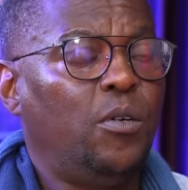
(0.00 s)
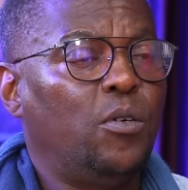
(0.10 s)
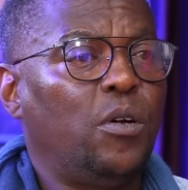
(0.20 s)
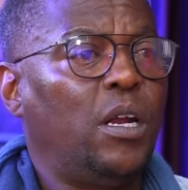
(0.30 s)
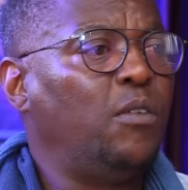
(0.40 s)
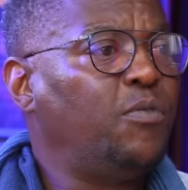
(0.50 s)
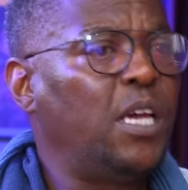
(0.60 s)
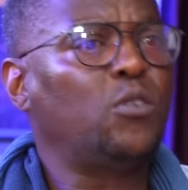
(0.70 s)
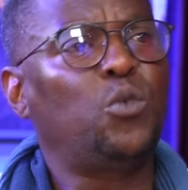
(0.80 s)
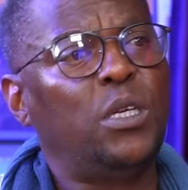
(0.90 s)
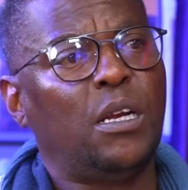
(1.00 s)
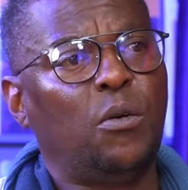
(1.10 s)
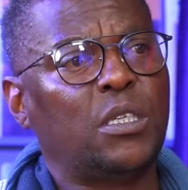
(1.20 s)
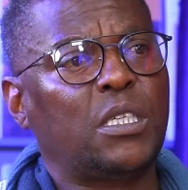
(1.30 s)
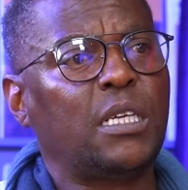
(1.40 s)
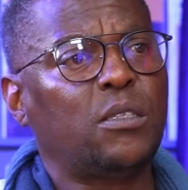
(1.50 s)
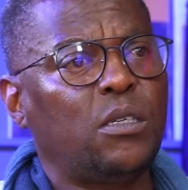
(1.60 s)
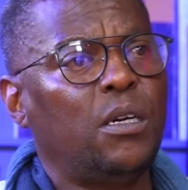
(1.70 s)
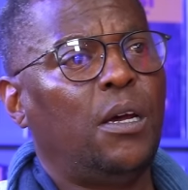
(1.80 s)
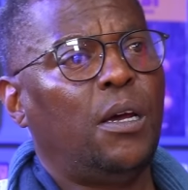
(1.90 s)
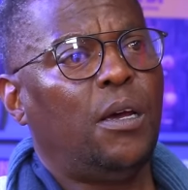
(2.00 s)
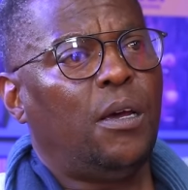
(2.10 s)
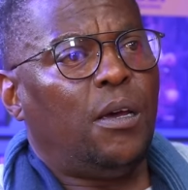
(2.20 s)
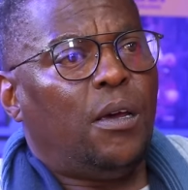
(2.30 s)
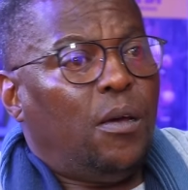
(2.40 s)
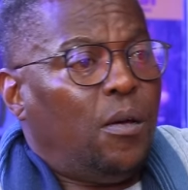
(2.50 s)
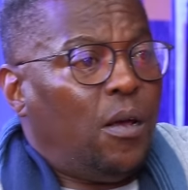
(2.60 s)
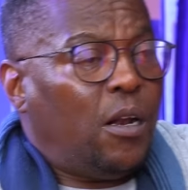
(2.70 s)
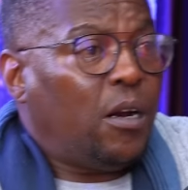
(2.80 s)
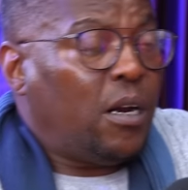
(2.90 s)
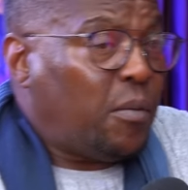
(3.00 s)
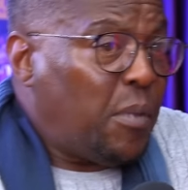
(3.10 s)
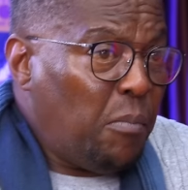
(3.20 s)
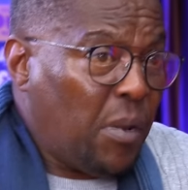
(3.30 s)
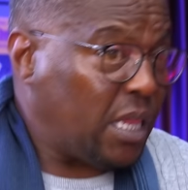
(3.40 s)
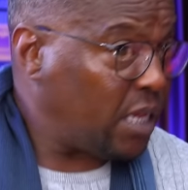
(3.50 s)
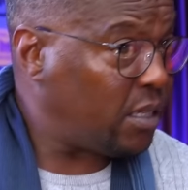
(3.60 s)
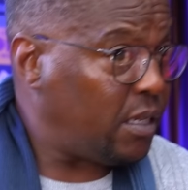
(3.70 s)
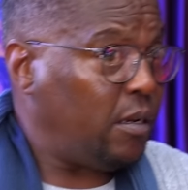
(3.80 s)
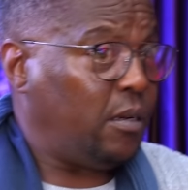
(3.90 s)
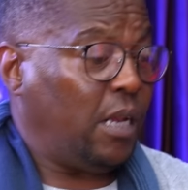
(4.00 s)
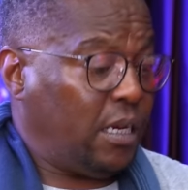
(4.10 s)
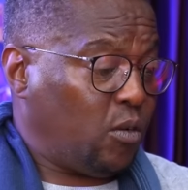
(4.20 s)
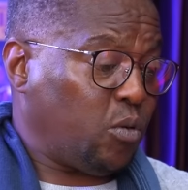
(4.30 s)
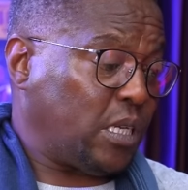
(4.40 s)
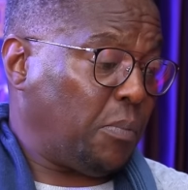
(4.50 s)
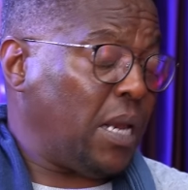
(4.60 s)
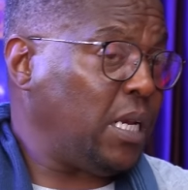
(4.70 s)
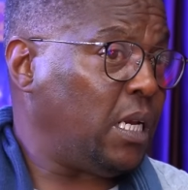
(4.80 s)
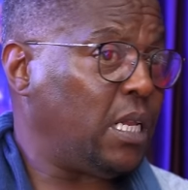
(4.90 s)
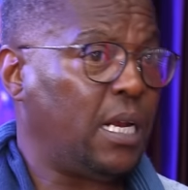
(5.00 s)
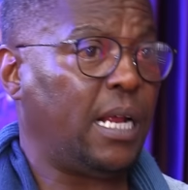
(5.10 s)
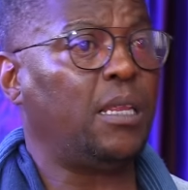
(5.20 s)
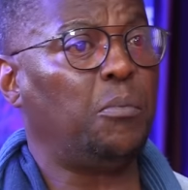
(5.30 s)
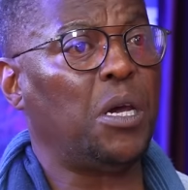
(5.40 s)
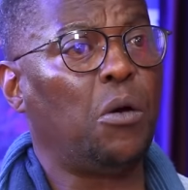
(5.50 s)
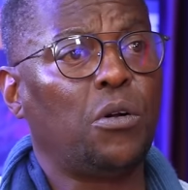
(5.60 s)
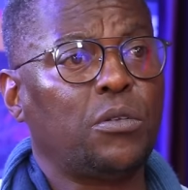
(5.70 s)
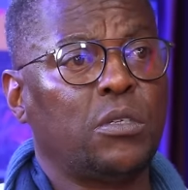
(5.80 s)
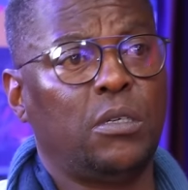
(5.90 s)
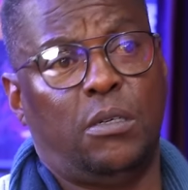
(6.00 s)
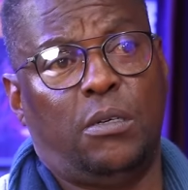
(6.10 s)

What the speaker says: You know, and if their sweetener was just... And remember that it was apartheid that had the beer halls.